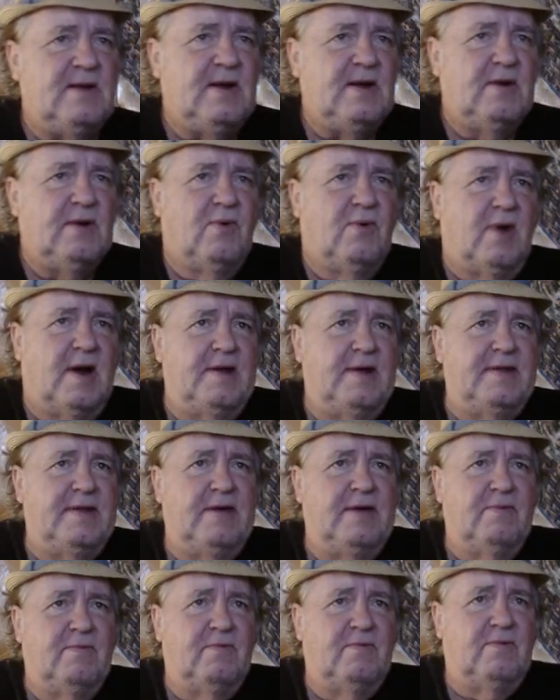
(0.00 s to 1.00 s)
why they
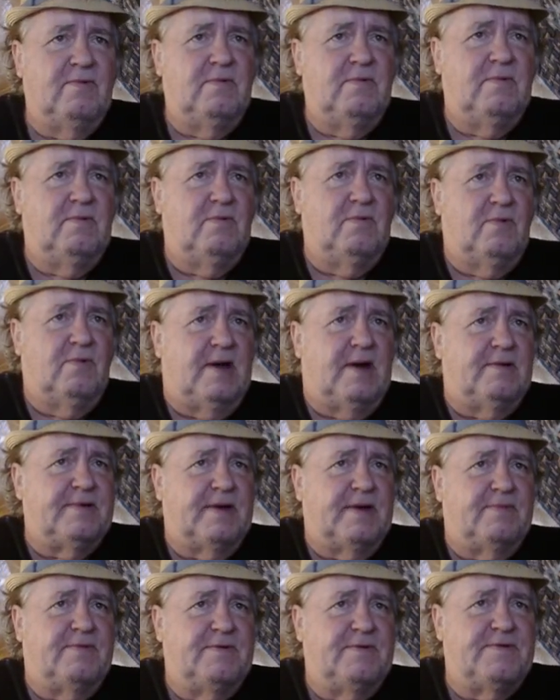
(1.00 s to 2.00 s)
wound
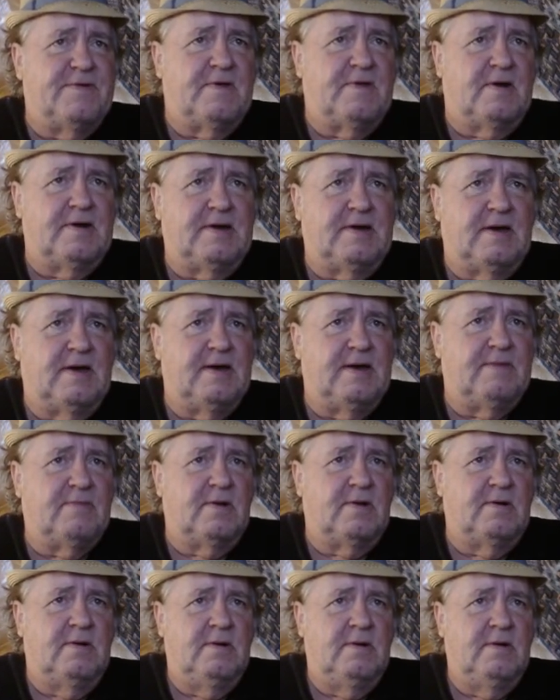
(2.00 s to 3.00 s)
up with
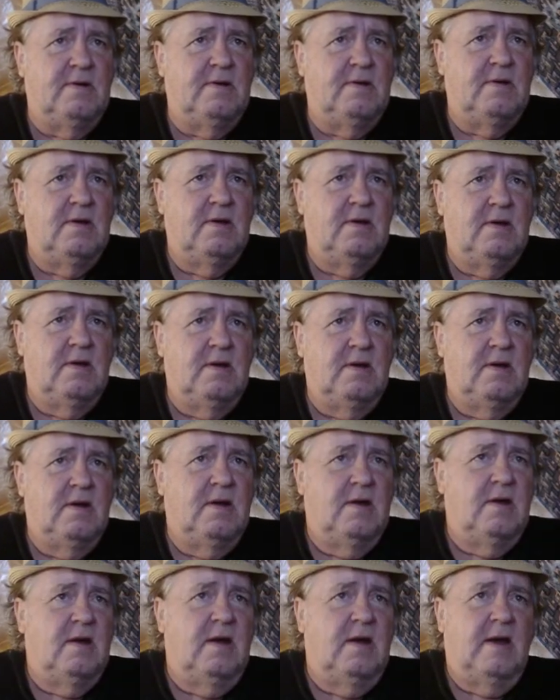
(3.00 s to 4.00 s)
Schottenheimer,
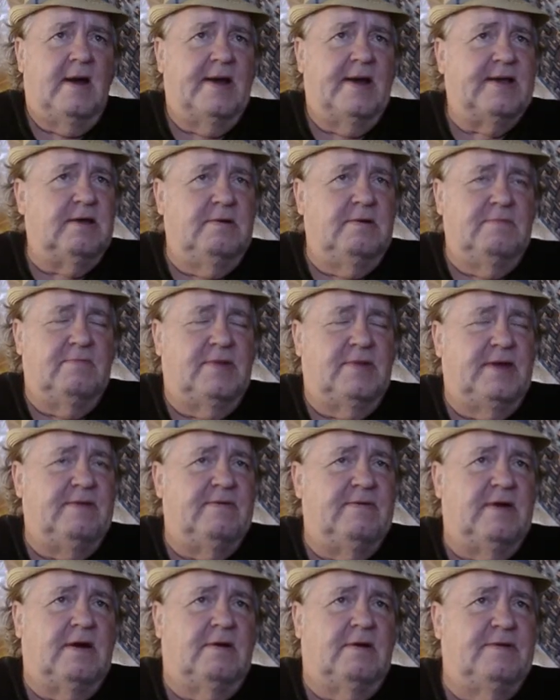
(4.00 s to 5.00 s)
I couldn't believe
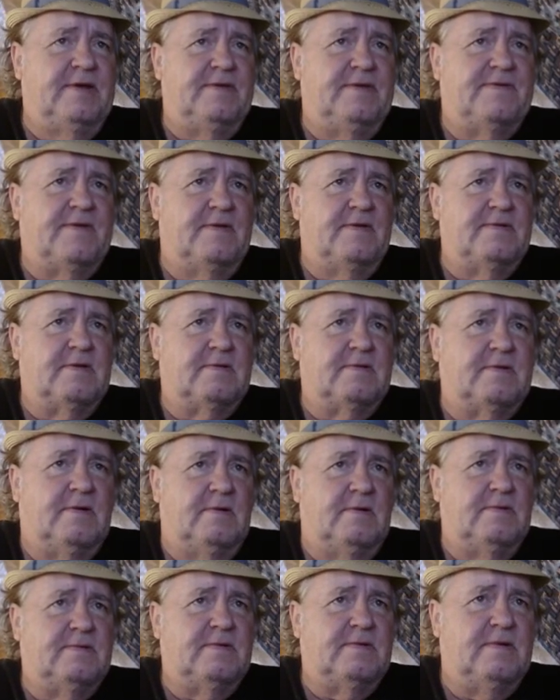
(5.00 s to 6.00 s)
it. All these other
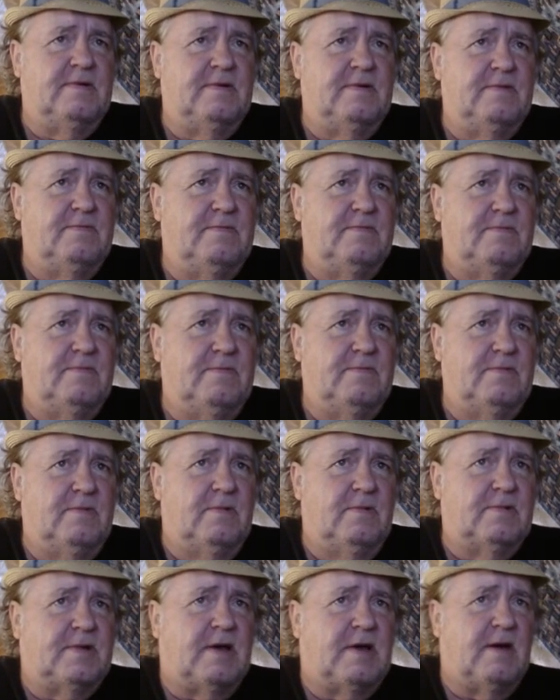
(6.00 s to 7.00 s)

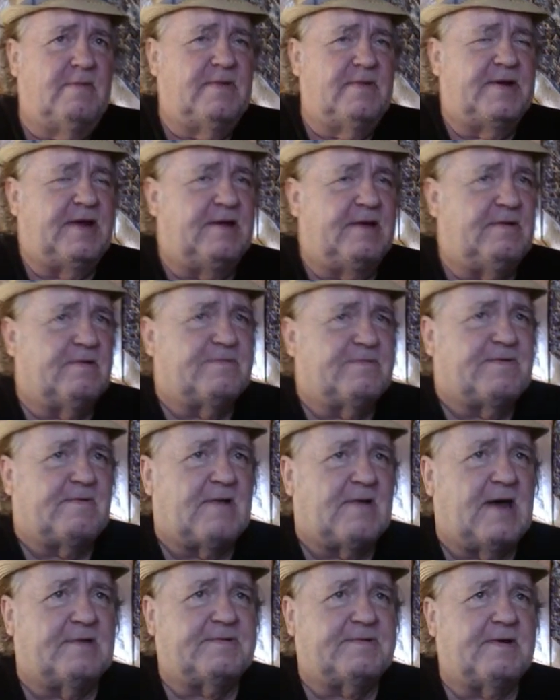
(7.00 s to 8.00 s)
commentators are
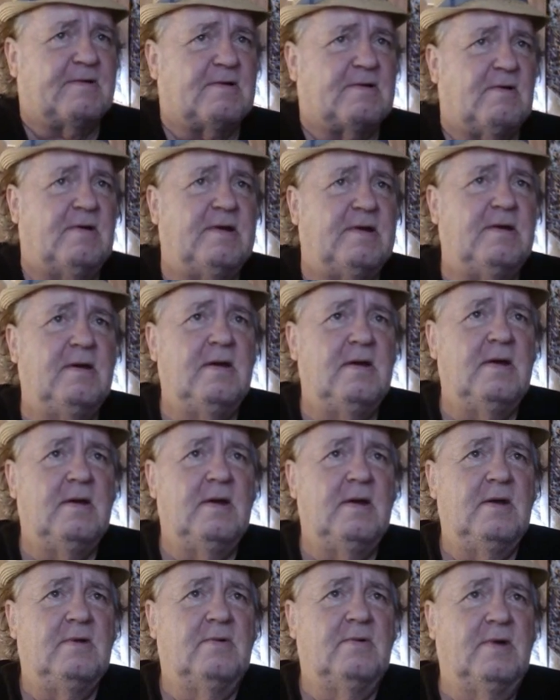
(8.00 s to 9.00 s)
out there going,
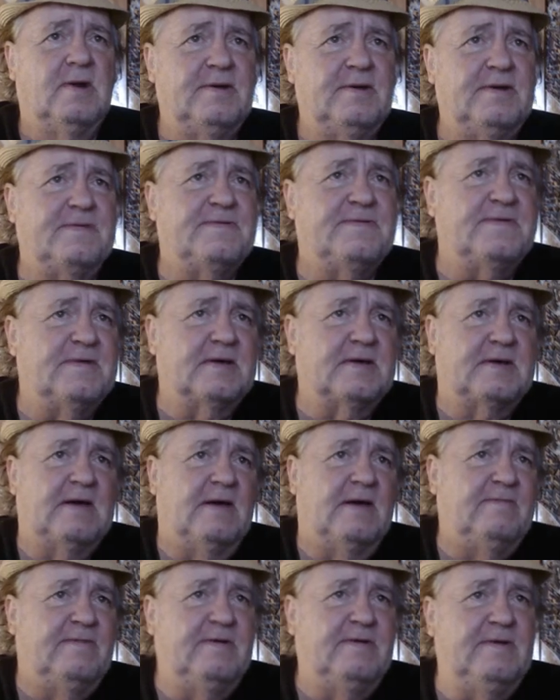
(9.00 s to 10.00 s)
well, this is a
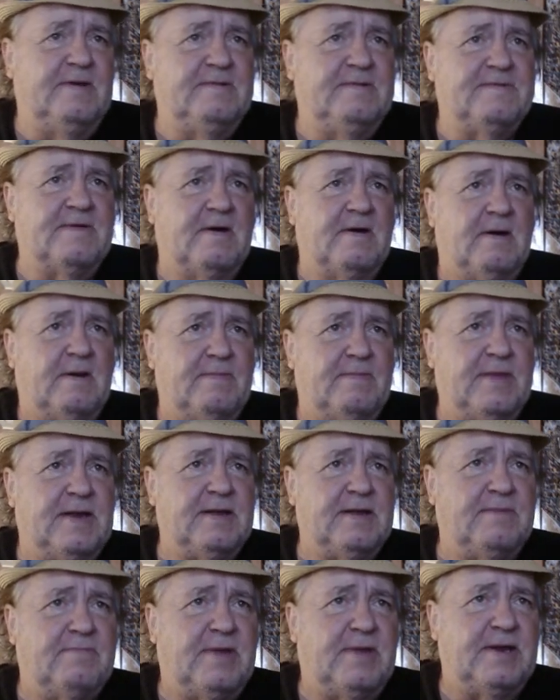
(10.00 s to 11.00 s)
coveted job.
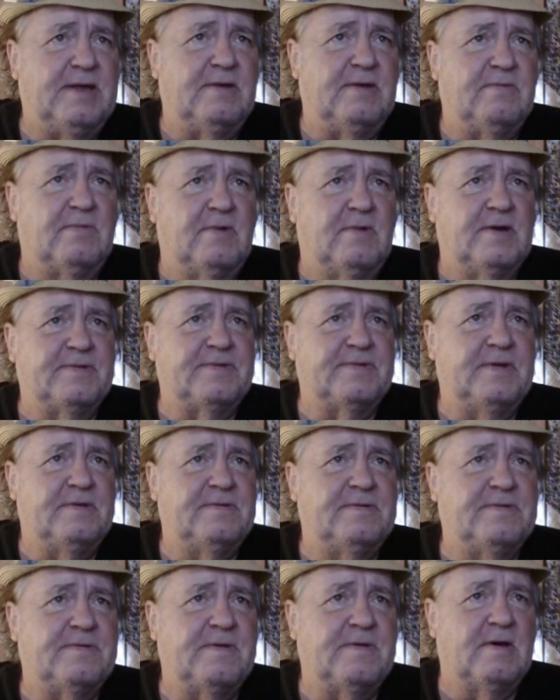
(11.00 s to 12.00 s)
Anybody would want
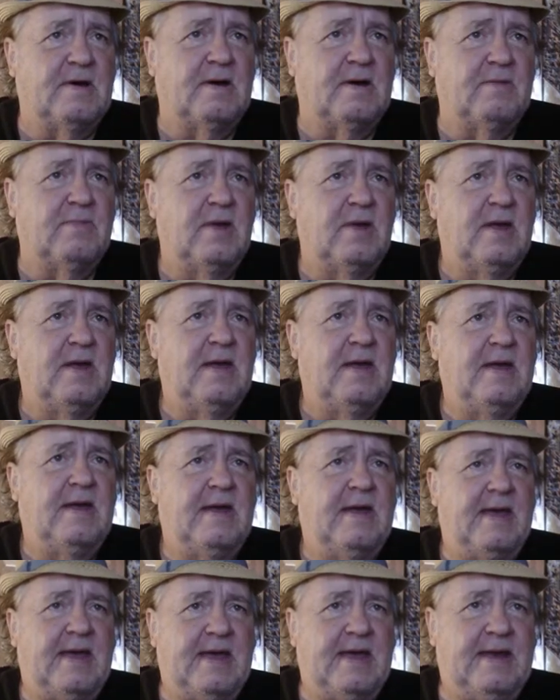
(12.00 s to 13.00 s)
this job.
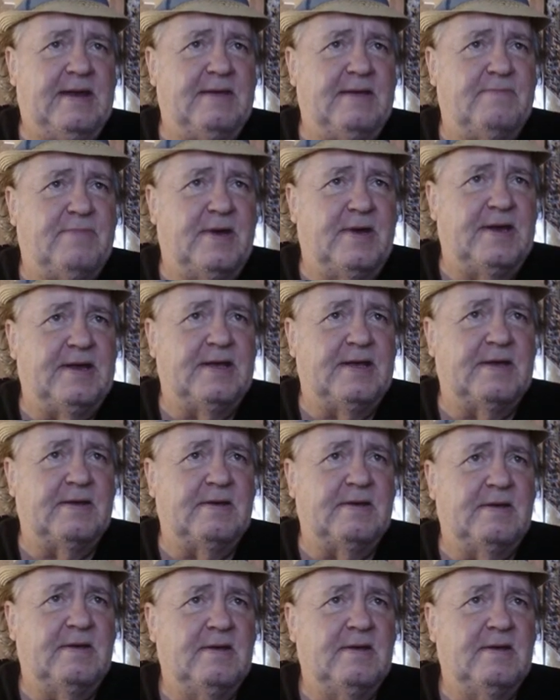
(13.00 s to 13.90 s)
Anybody?